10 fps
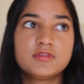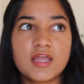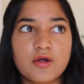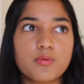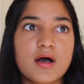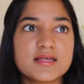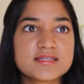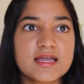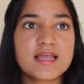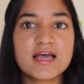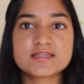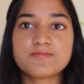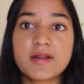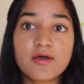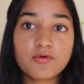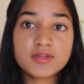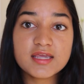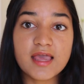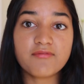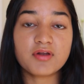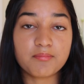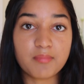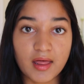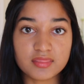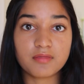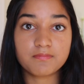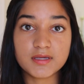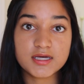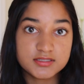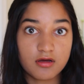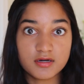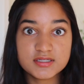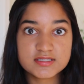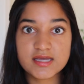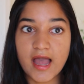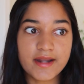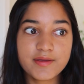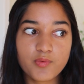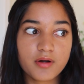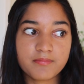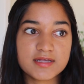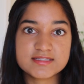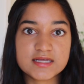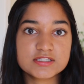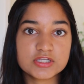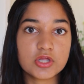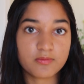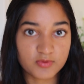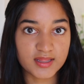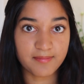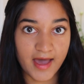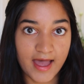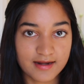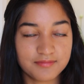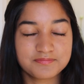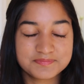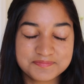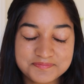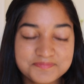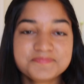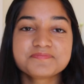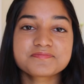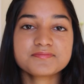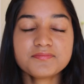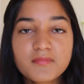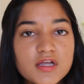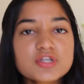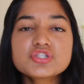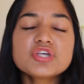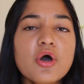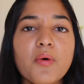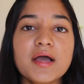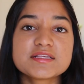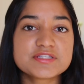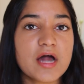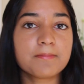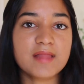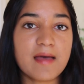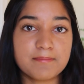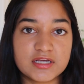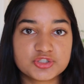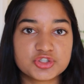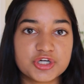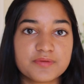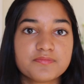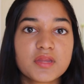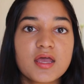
there was, I guess. But I only gave it a month because honestly, I didn't want my skin to look really bad. So I stopped that mixture.